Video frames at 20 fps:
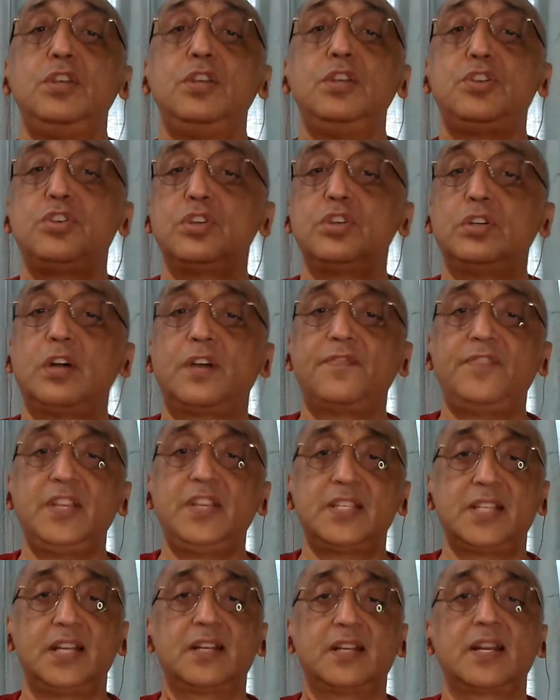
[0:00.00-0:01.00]
issue of
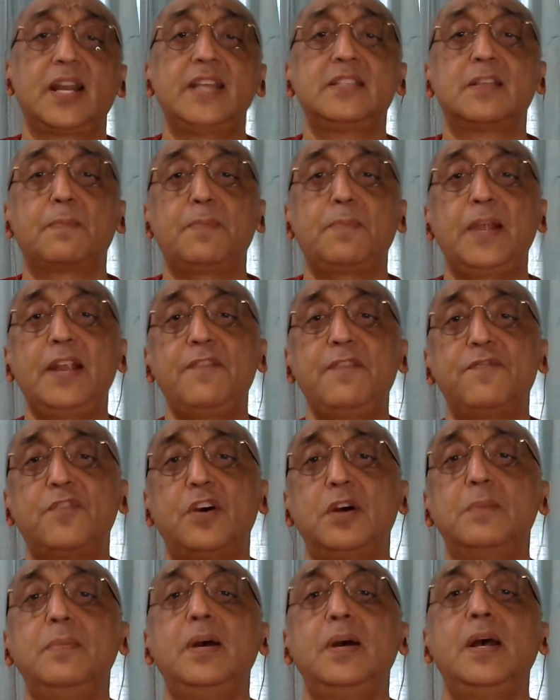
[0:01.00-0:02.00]
decentralized the
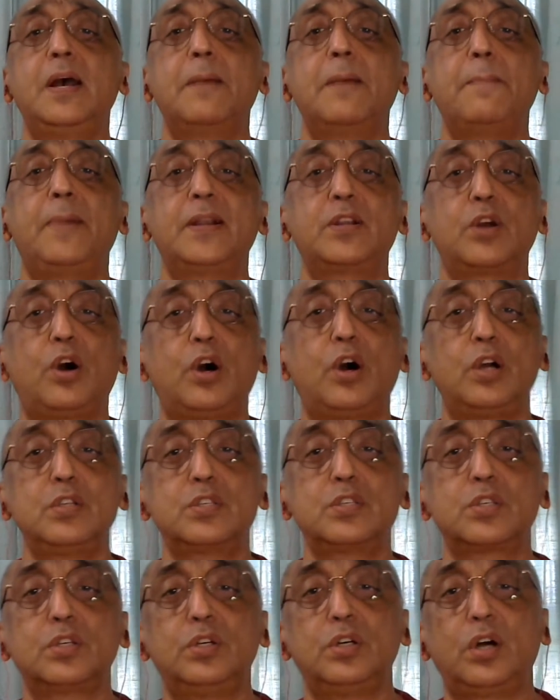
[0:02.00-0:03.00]
platform, but
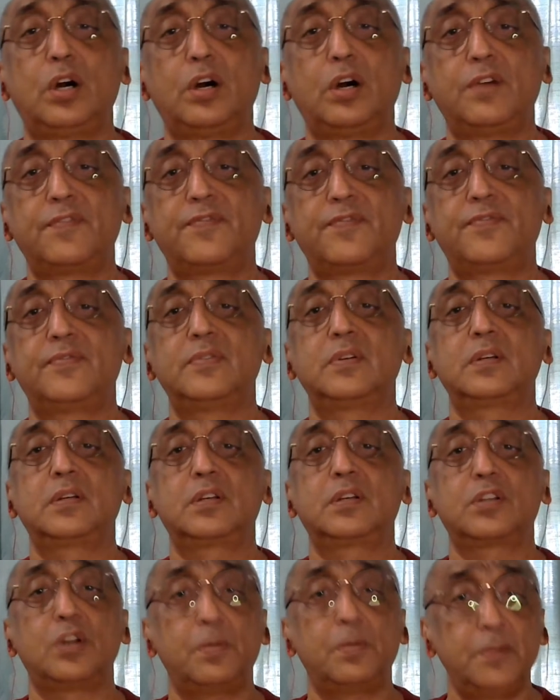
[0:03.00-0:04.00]
also of
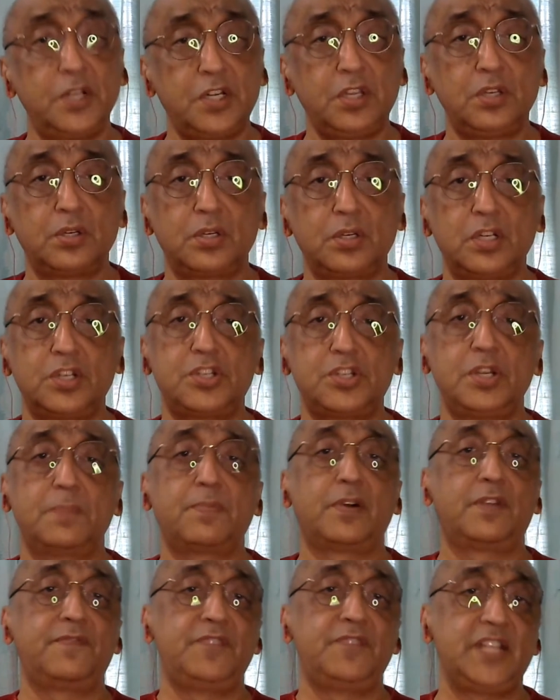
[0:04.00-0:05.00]
community
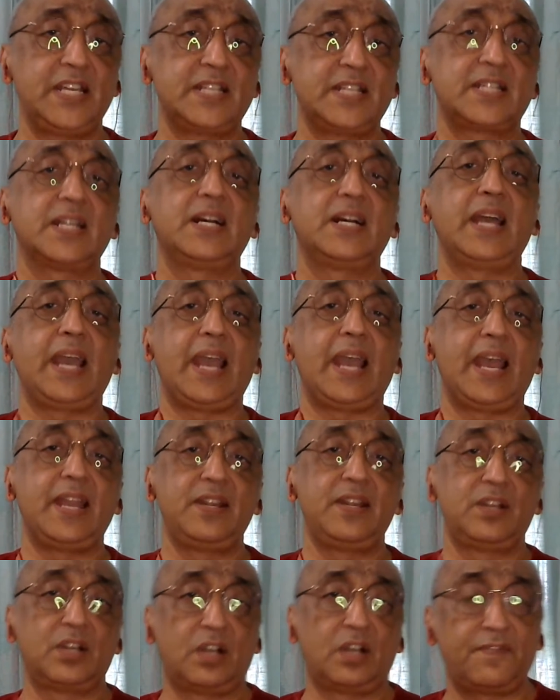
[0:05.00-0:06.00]
ownership of data
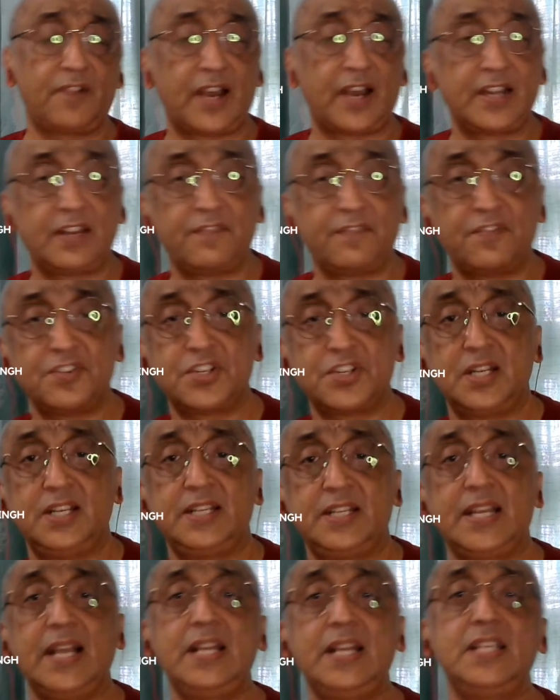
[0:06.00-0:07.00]
and of artificial
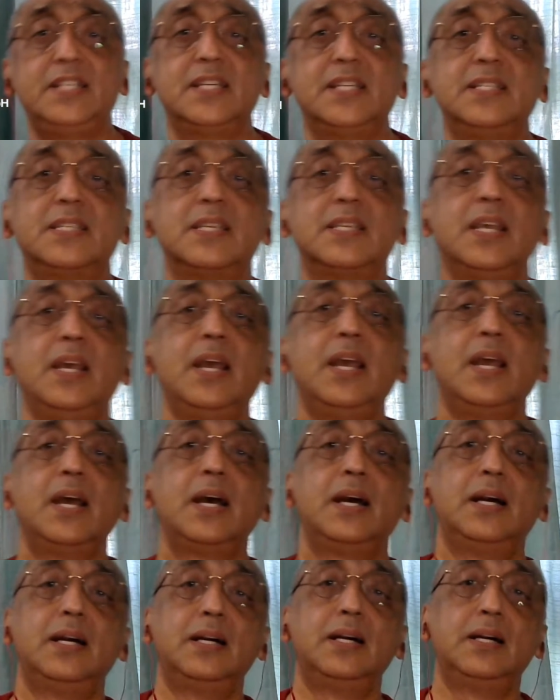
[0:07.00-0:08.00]
intelligence.
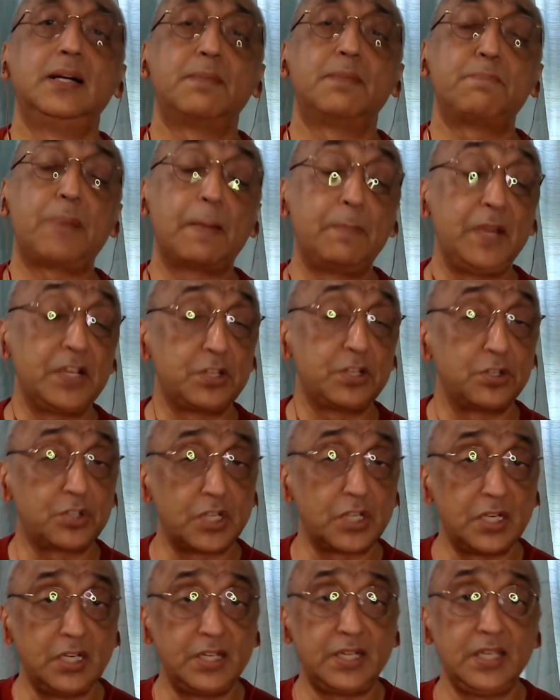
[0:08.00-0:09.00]
Public
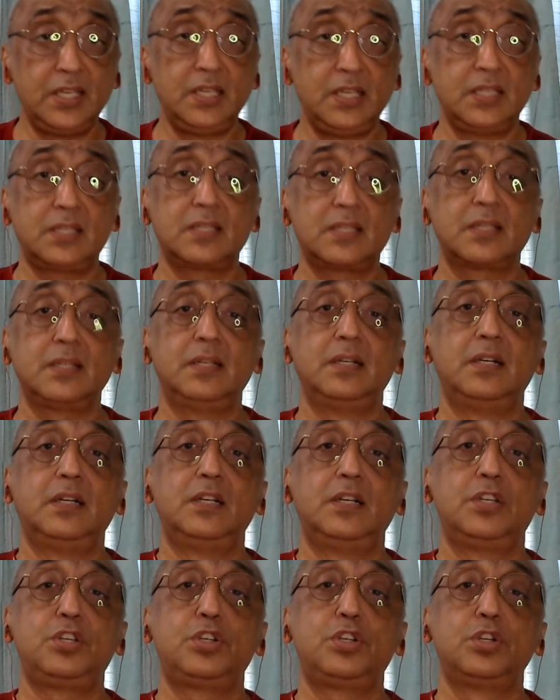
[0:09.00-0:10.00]
utilities
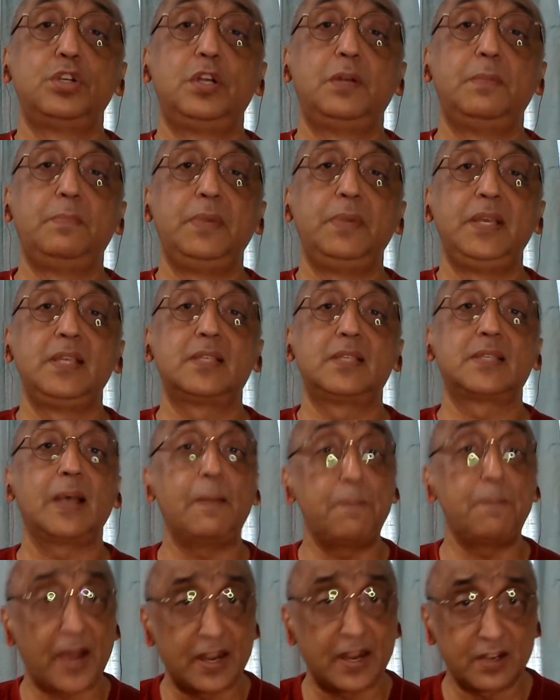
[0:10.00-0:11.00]
should be
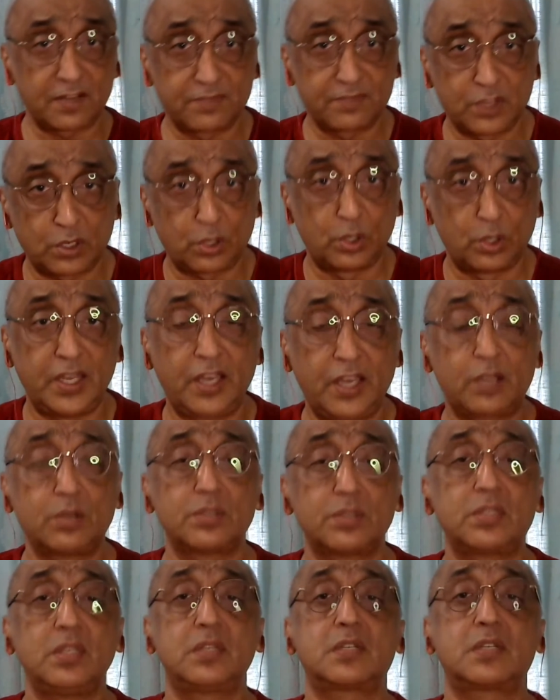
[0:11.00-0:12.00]
some part of the whole
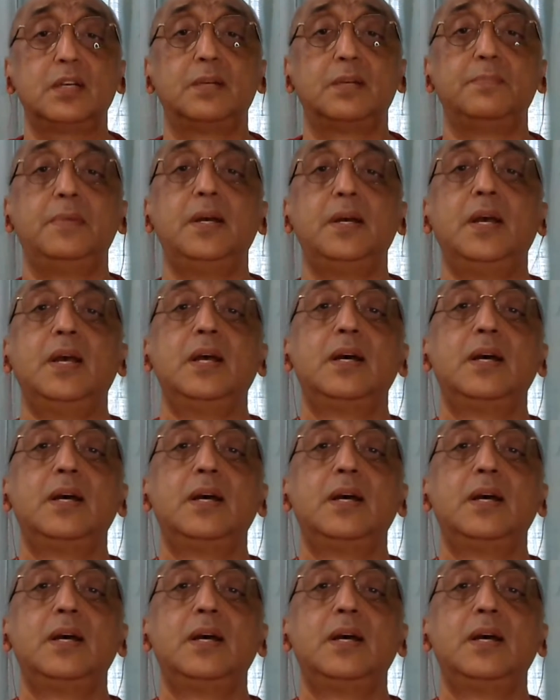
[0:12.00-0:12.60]
ecosystem.